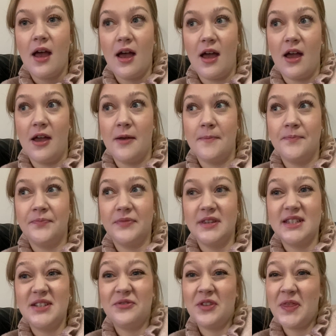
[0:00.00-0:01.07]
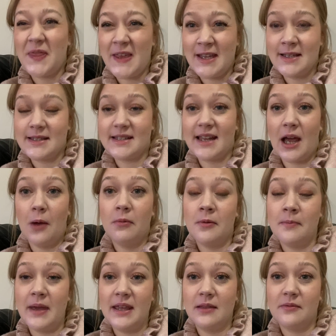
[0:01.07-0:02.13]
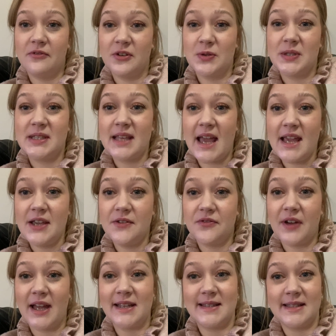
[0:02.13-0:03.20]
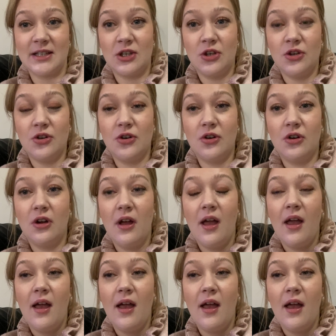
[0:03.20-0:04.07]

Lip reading: different things to help them make them feel safe and secure.